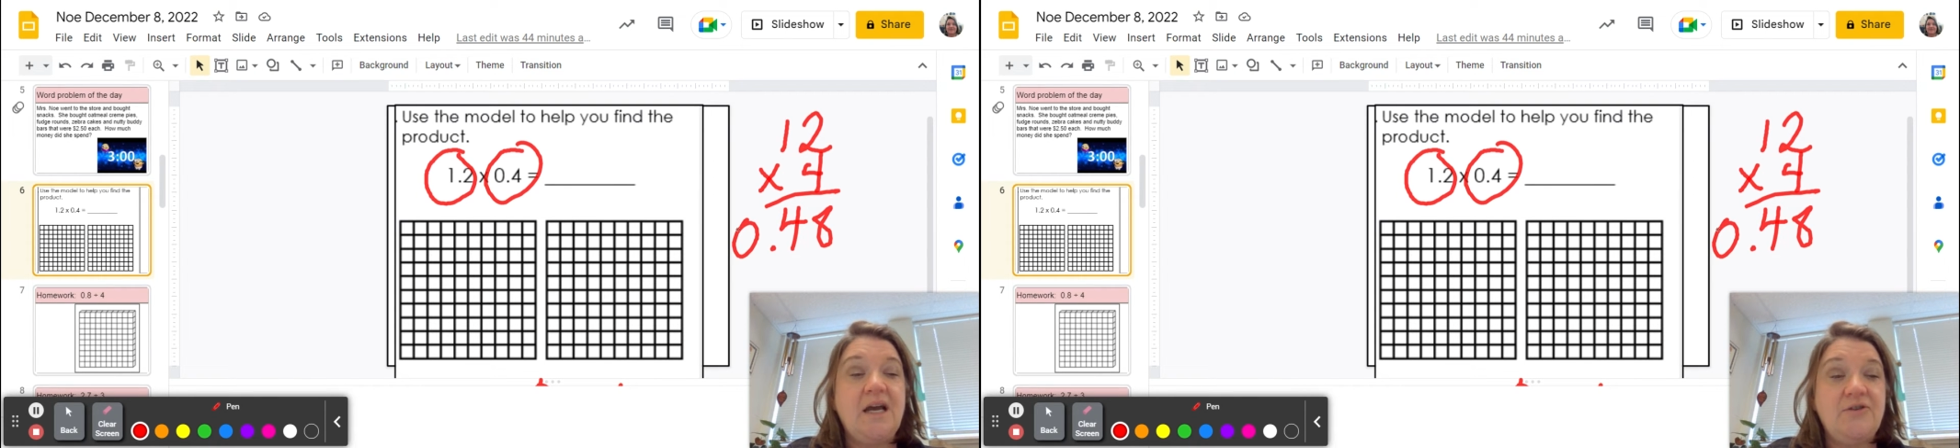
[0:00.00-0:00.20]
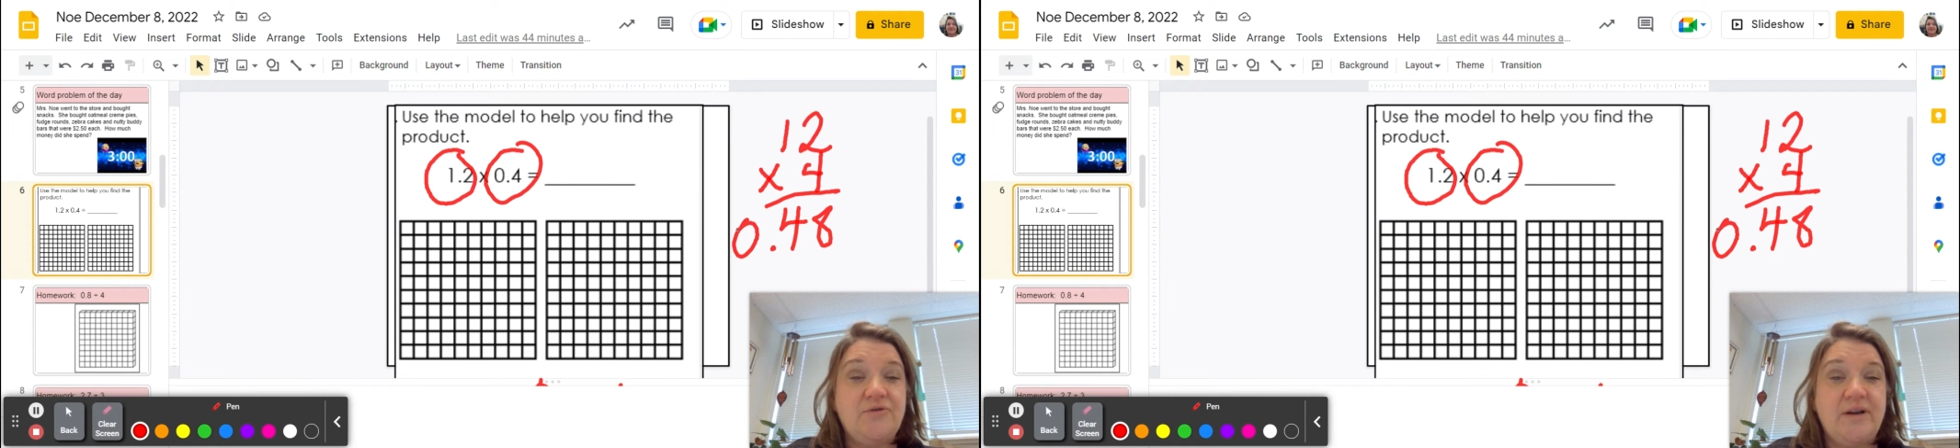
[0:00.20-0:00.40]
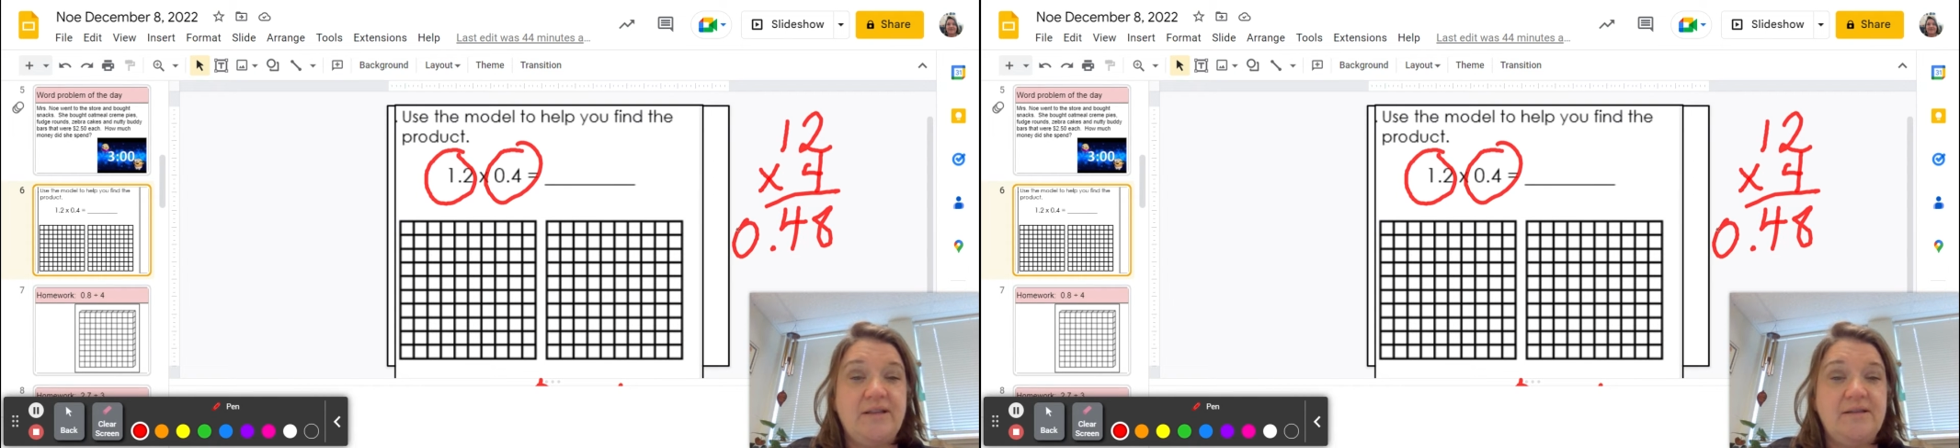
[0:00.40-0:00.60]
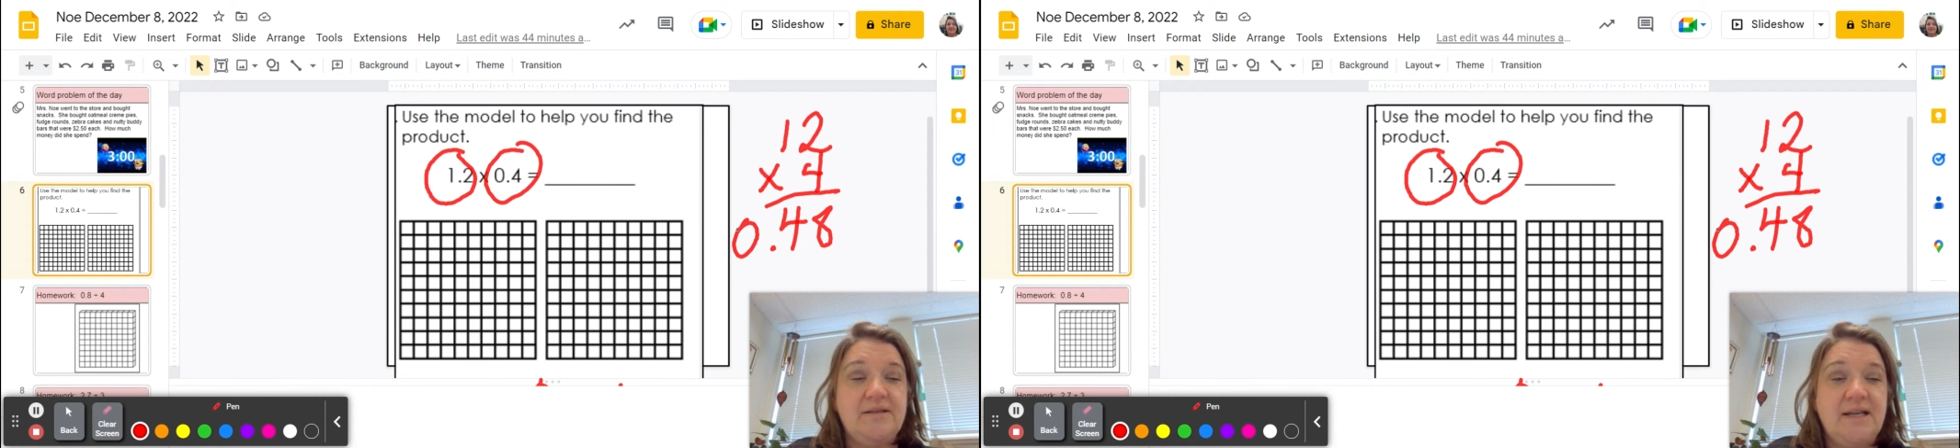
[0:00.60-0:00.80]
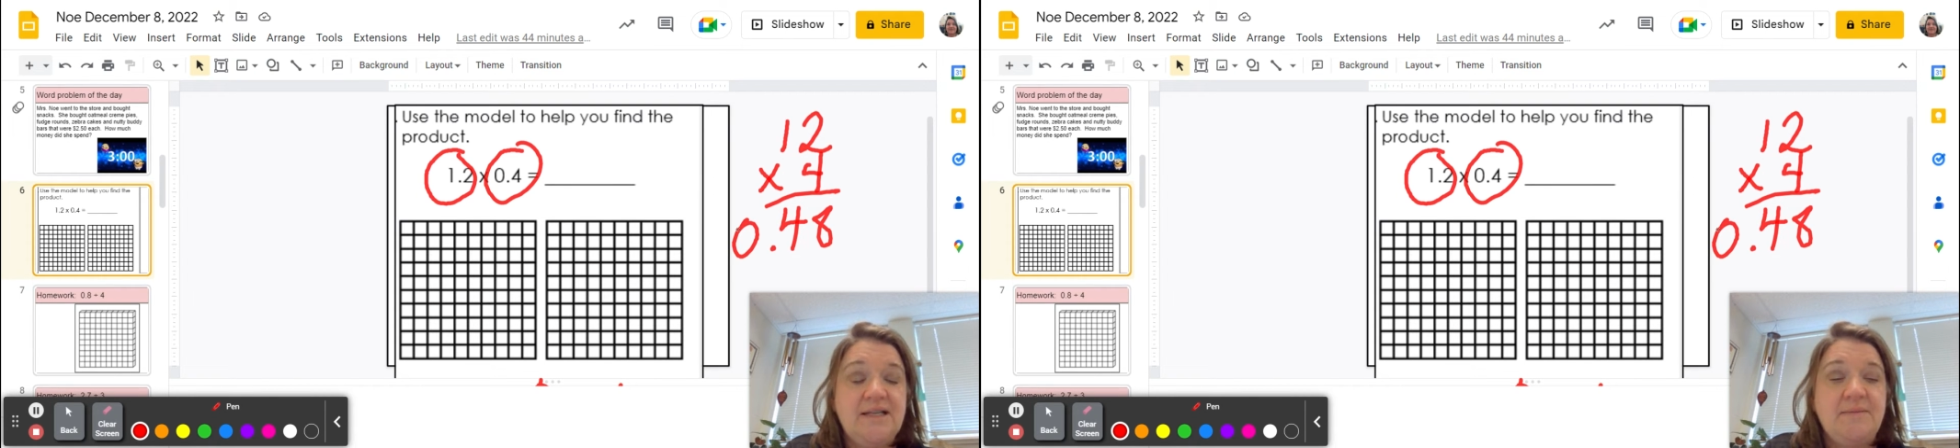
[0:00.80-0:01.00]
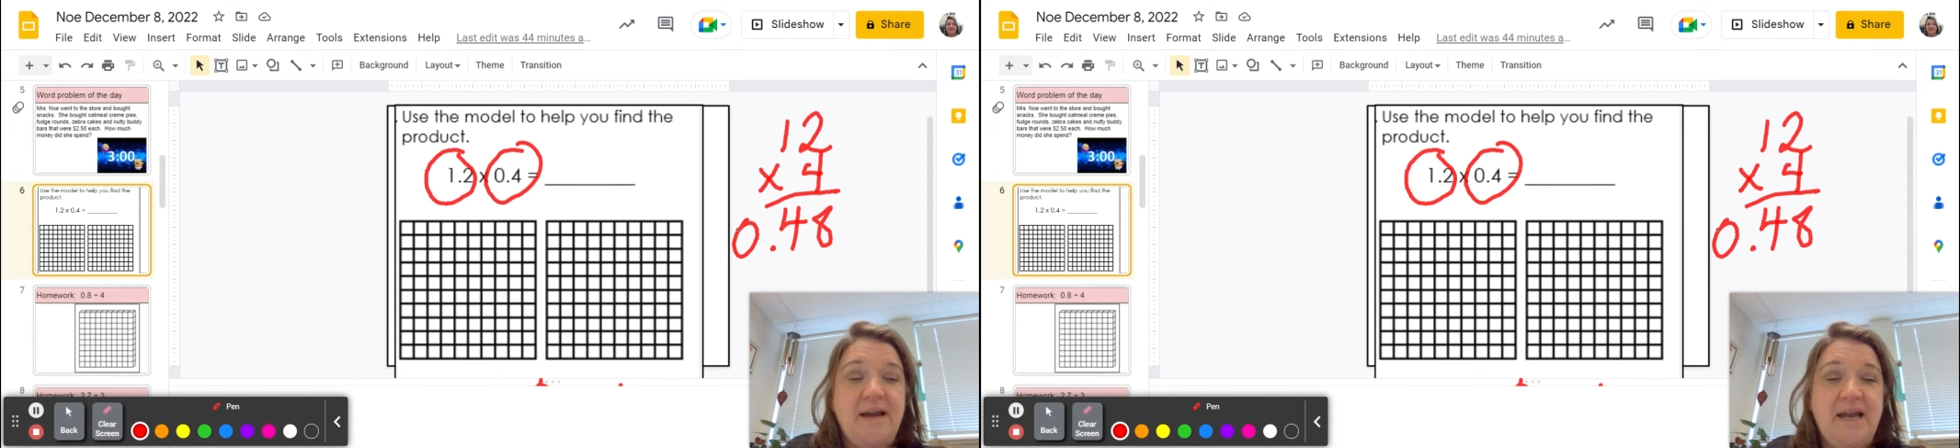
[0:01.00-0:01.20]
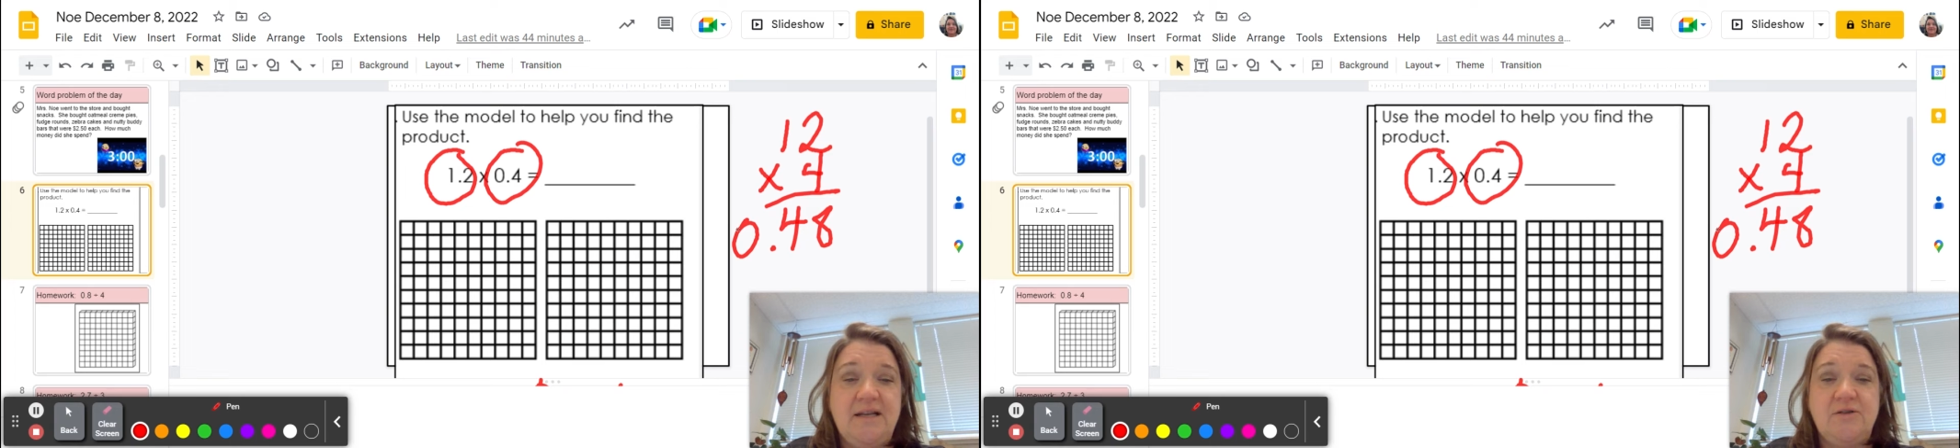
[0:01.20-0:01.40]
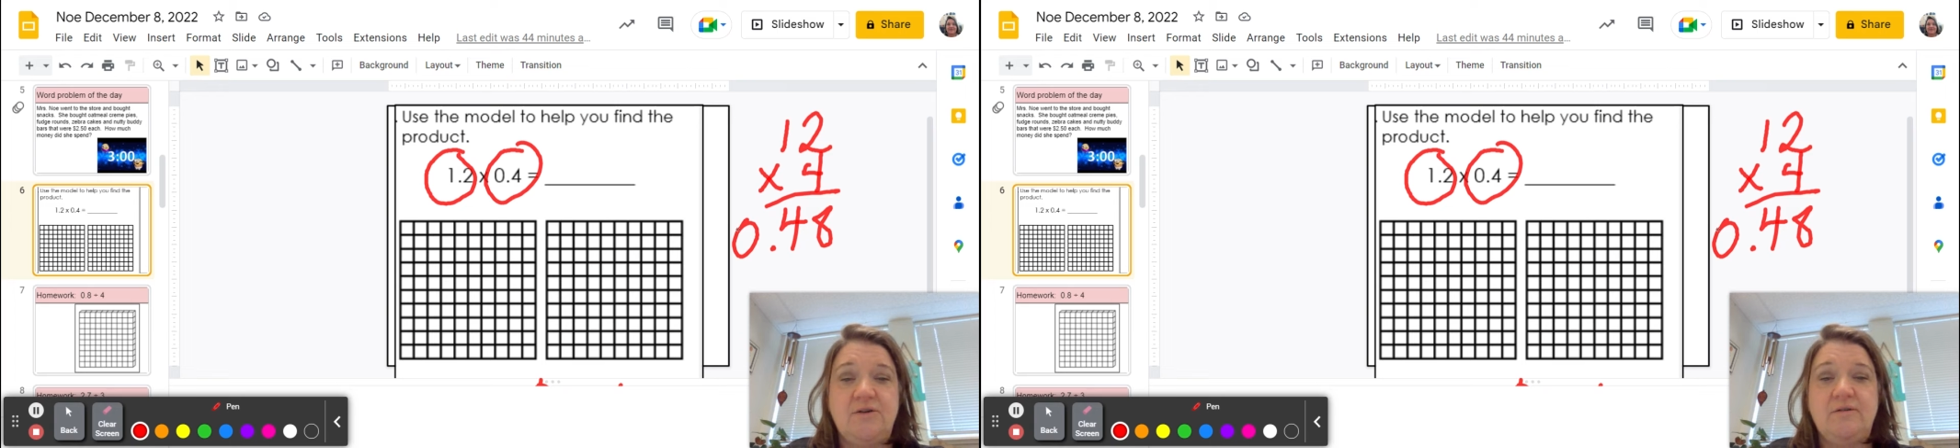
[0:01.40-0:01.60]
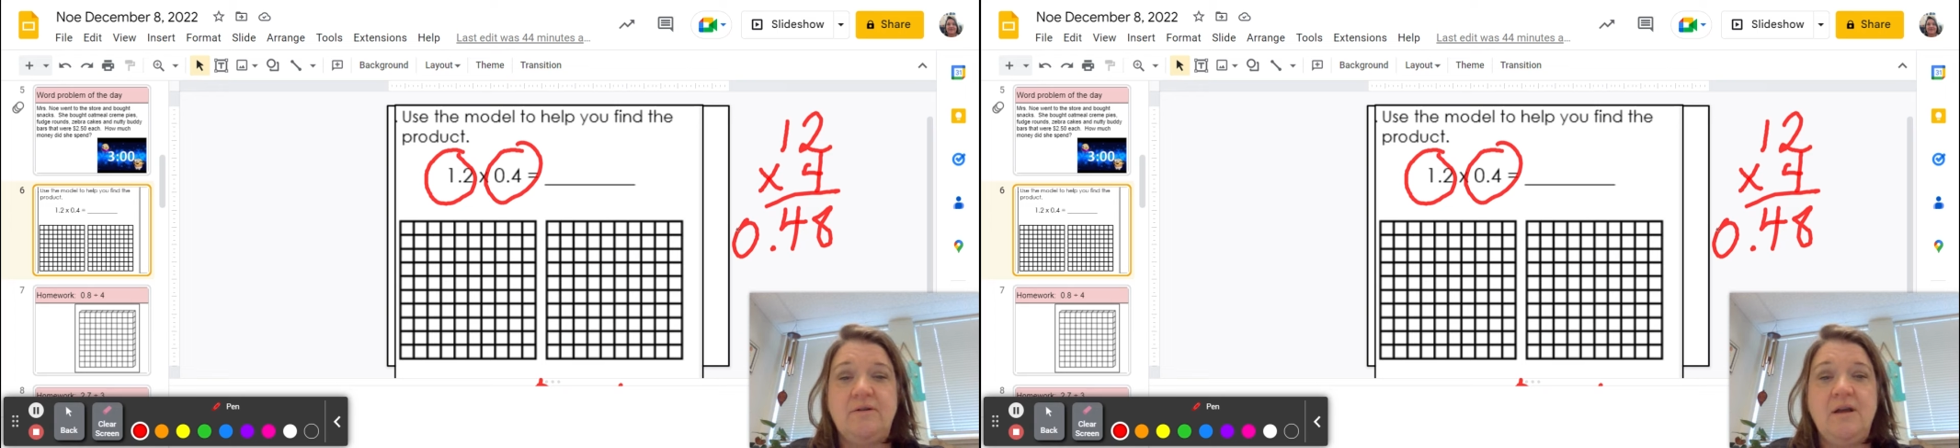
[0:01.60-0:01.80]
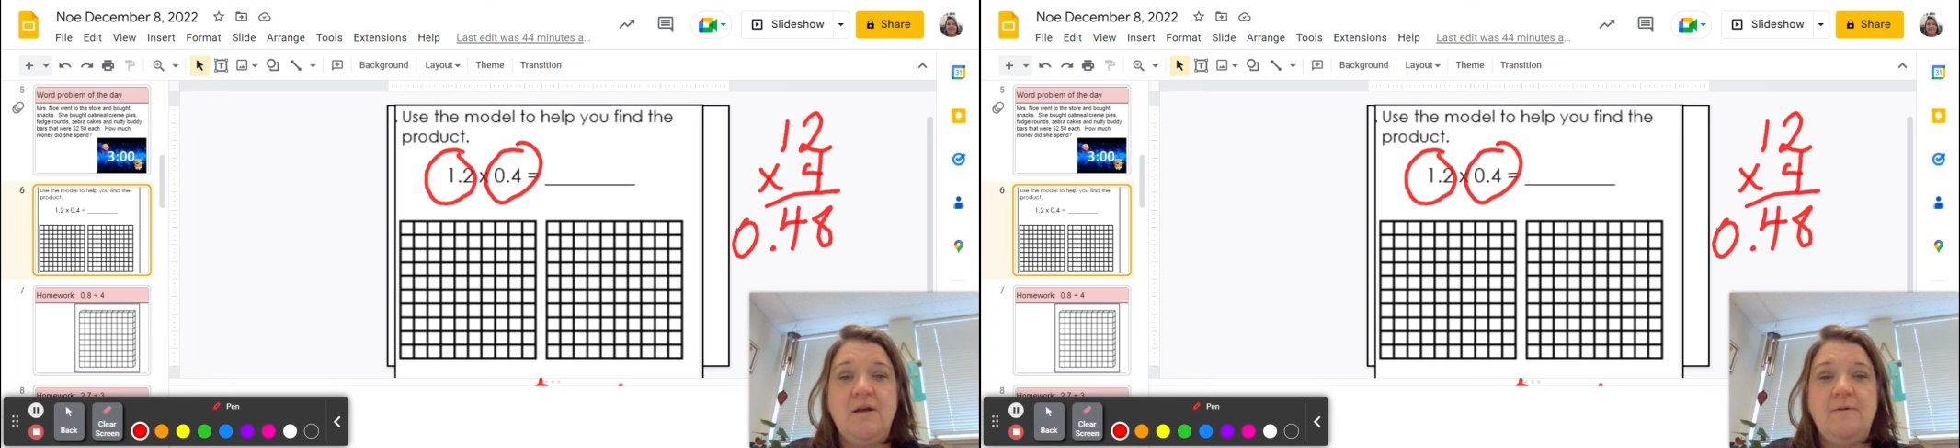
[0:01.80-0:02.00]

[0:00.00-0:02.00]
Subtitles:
hundredths is my answer.